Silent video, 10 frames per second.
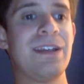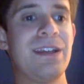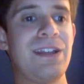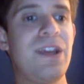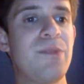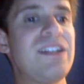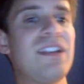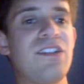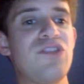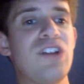He ended up saying that
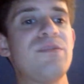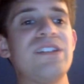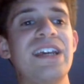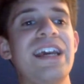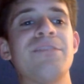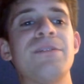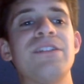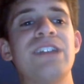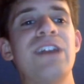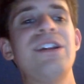the Judgment Day has been
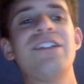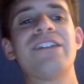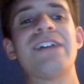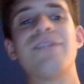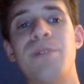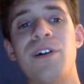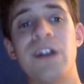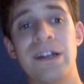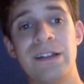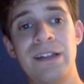tearing his life
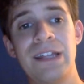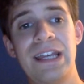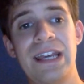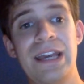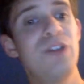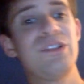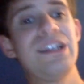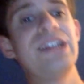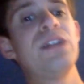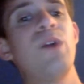apart, and they're
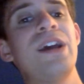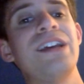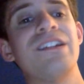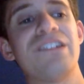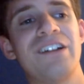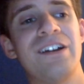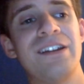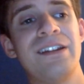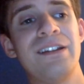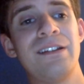taking away his son.
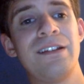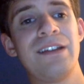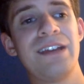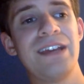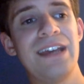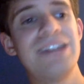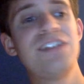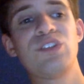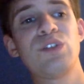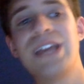And they
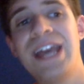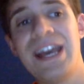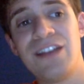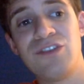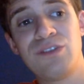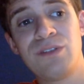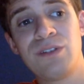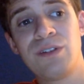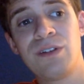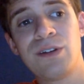took Edge,
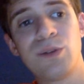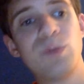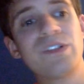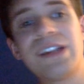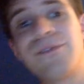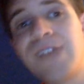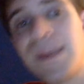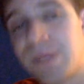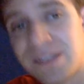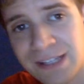who was like
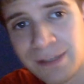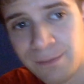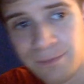family to him.